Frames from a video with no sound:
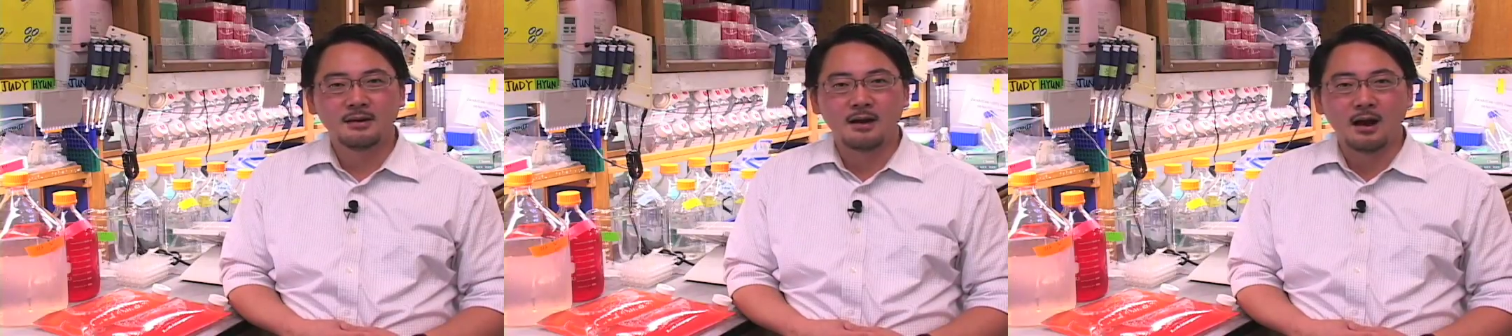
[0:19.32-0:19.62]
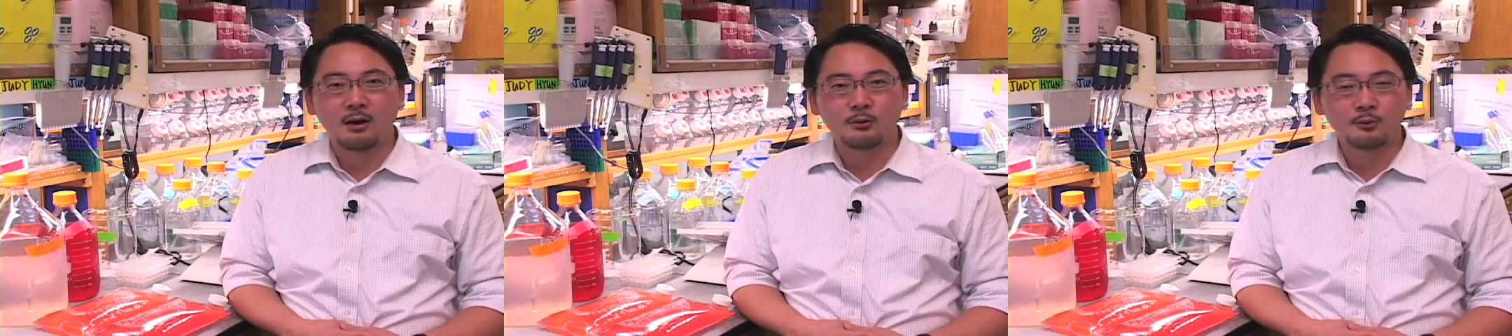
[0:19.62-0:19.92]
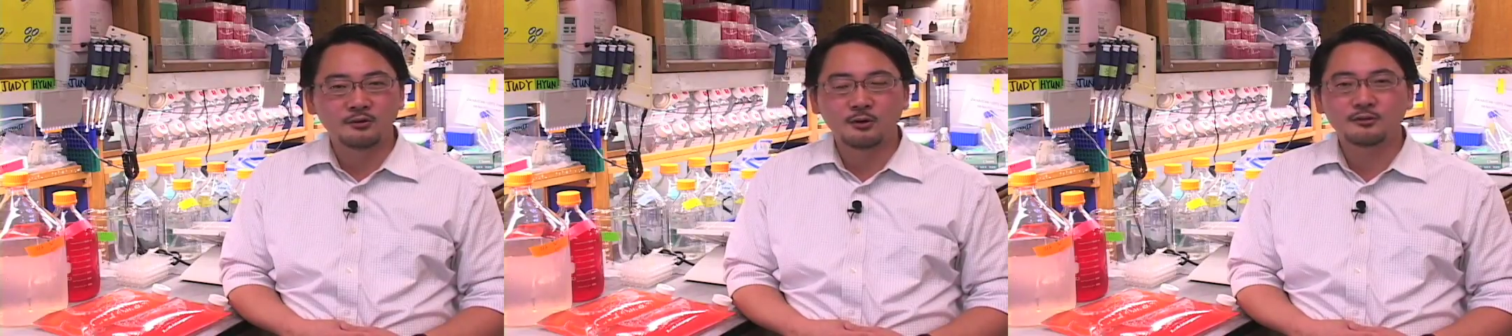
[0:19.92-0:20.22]
Our
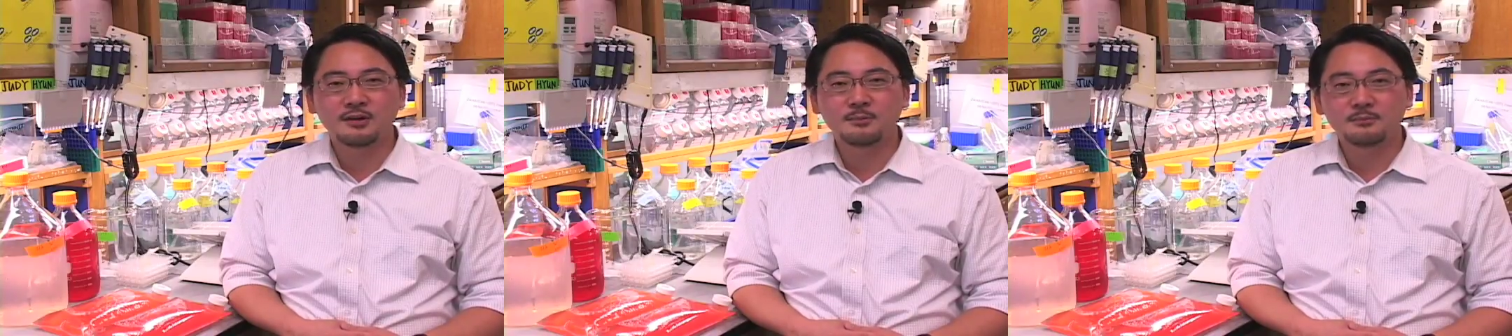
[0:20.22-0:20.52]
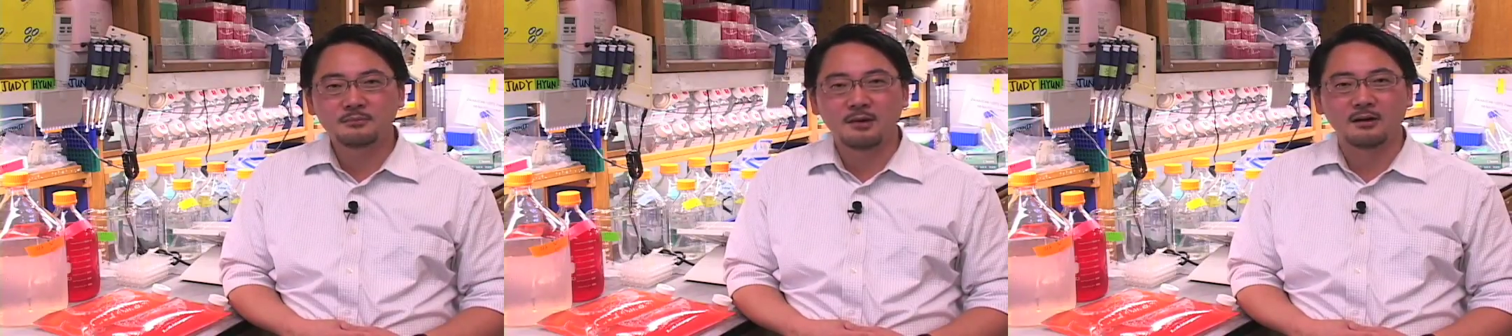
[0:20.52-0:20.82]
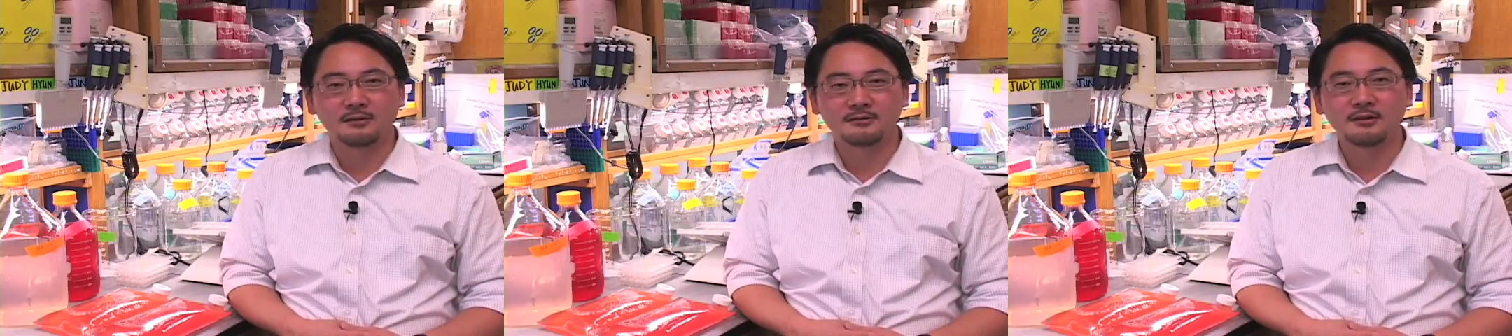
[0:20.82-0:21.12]
research team
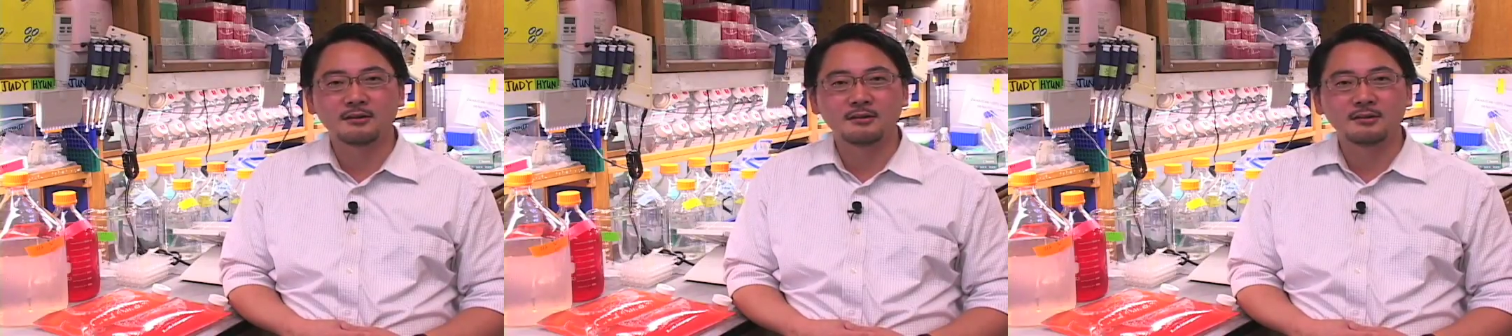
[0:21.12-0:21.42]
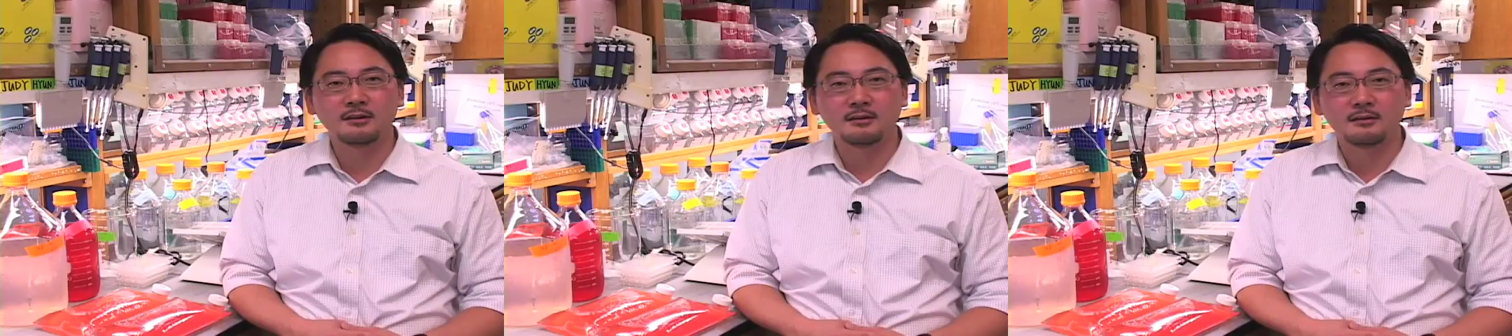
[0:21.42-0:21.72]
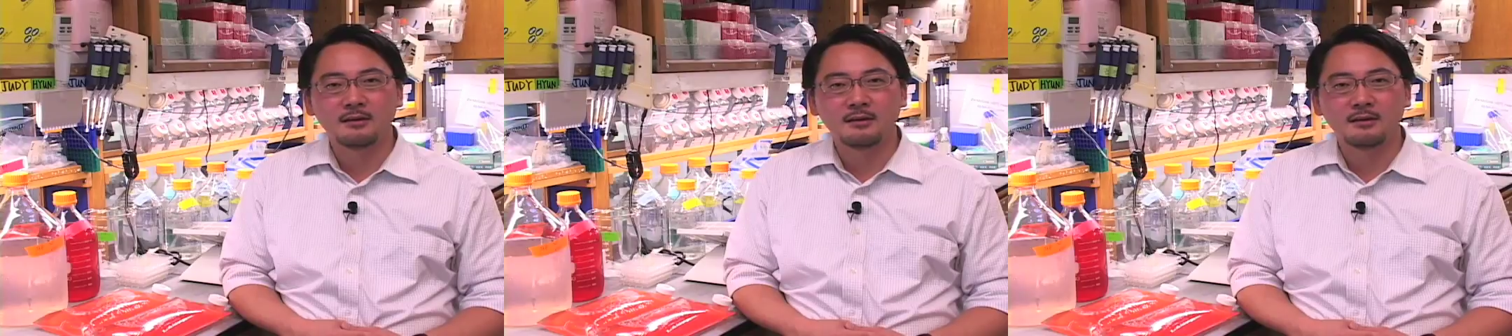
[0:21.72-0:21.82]
studied the